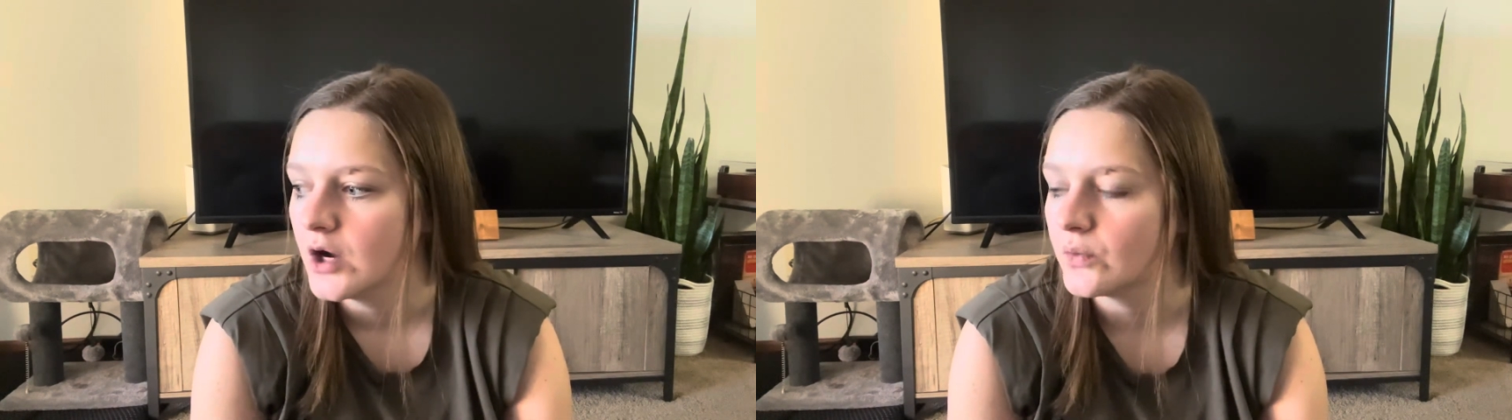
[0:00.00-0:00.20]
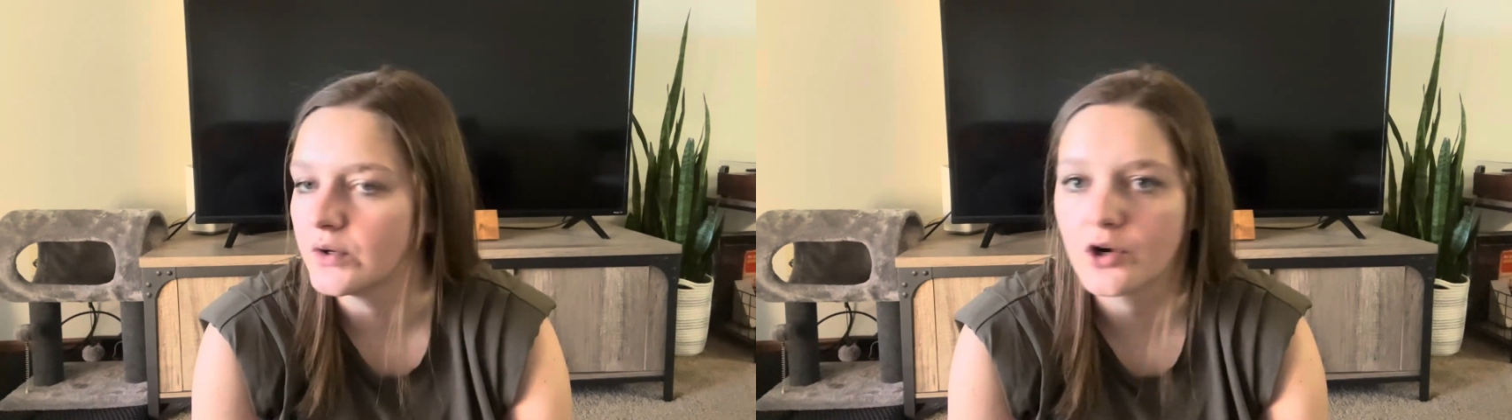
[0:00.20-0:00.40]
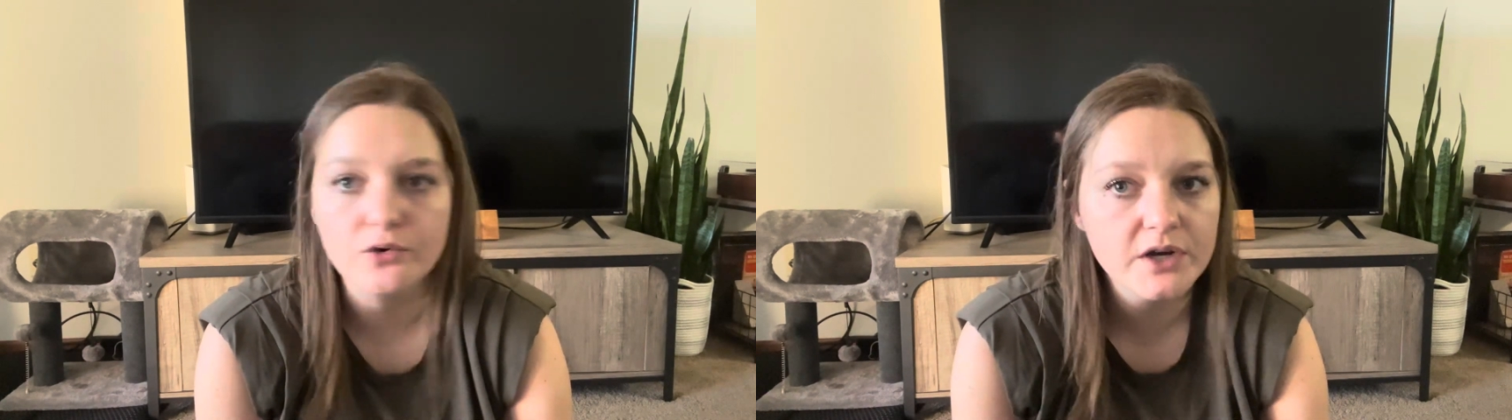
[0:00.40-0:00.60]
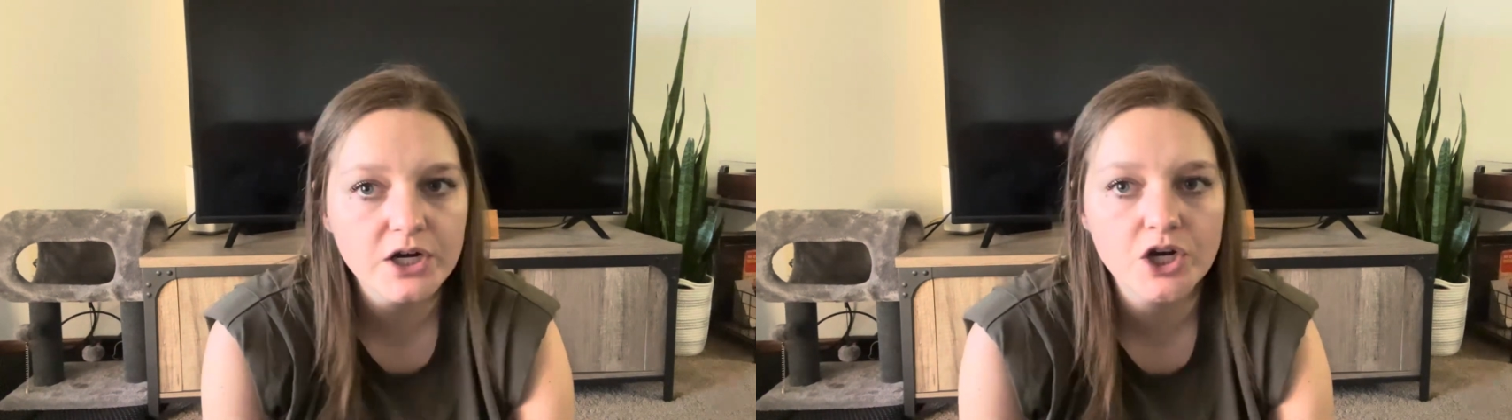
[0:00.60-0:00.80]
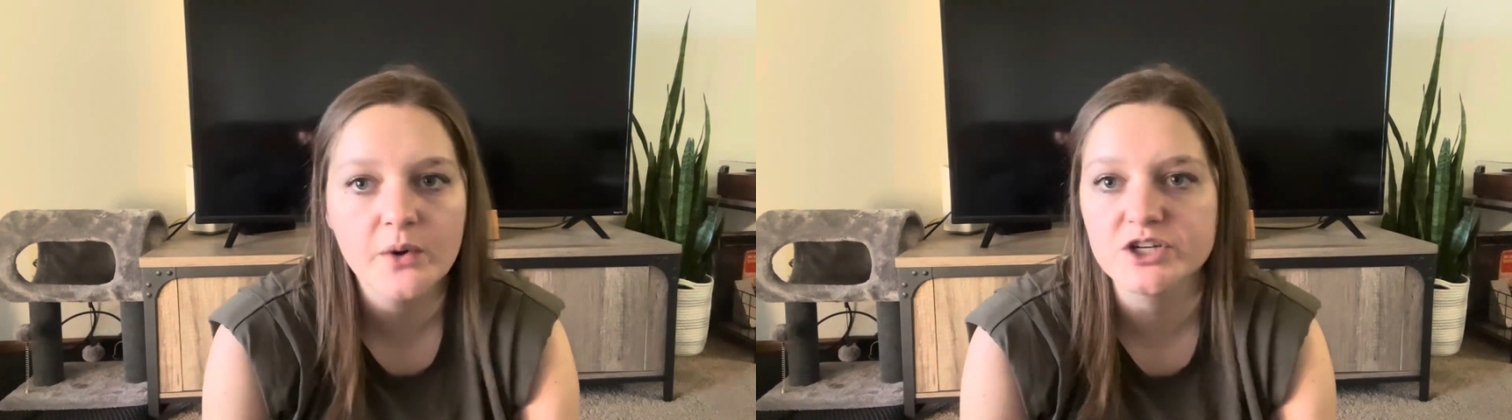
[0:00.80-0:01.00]
real
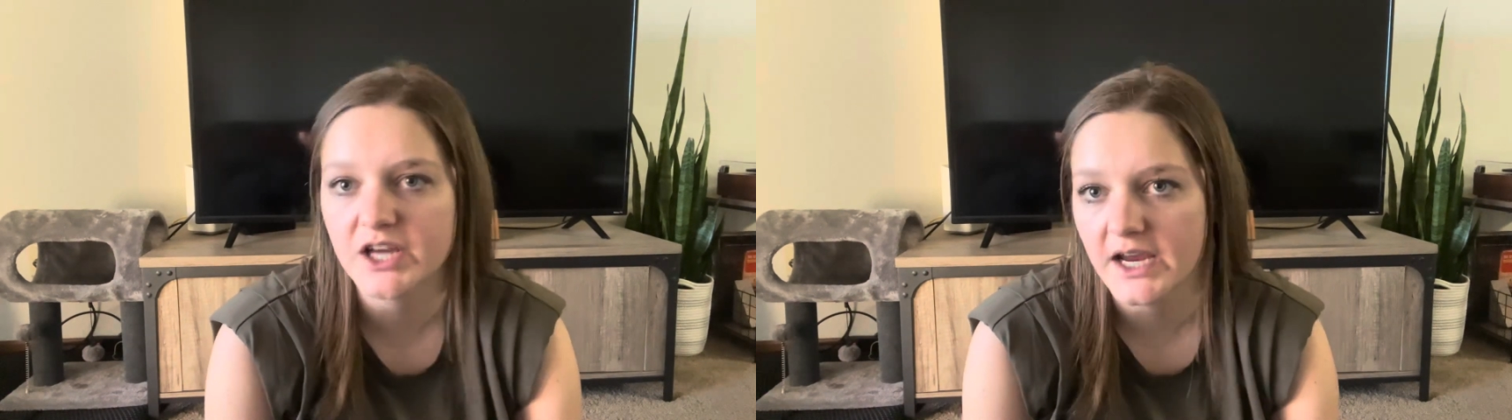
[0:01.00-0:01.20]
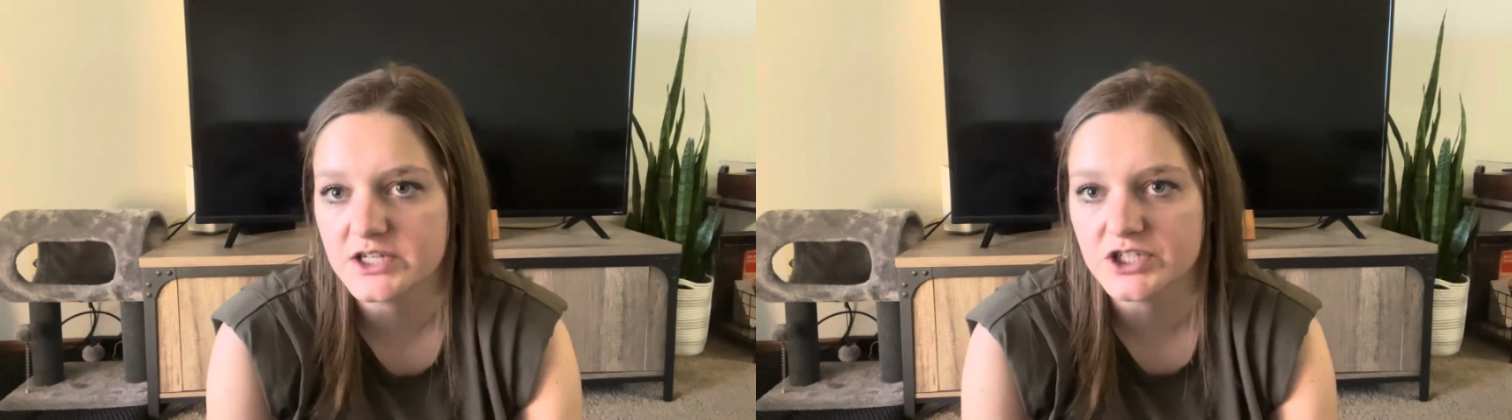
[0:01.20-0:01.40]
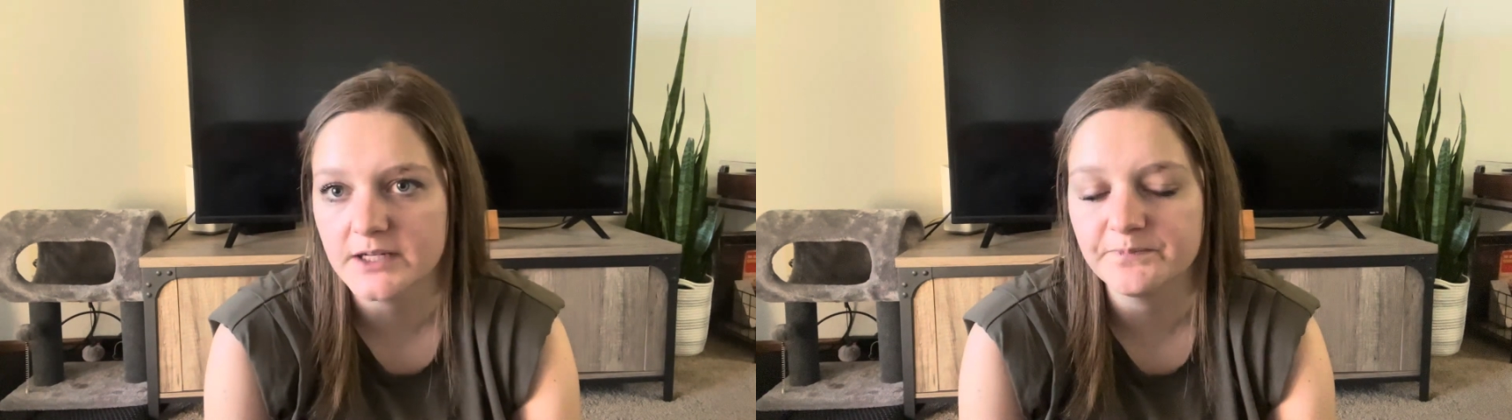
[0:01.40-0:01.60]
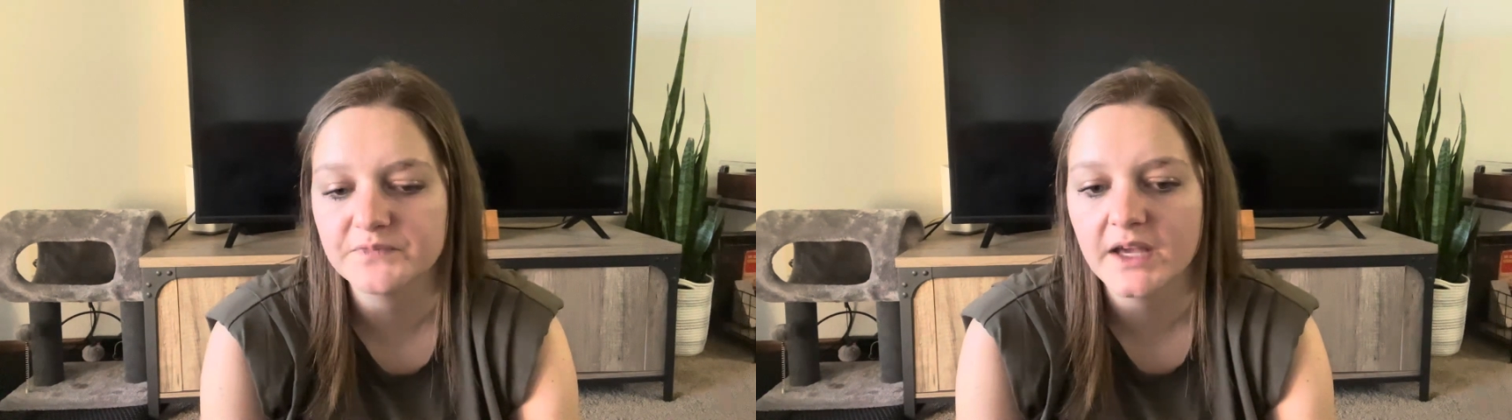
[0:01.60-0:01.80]
career, no education,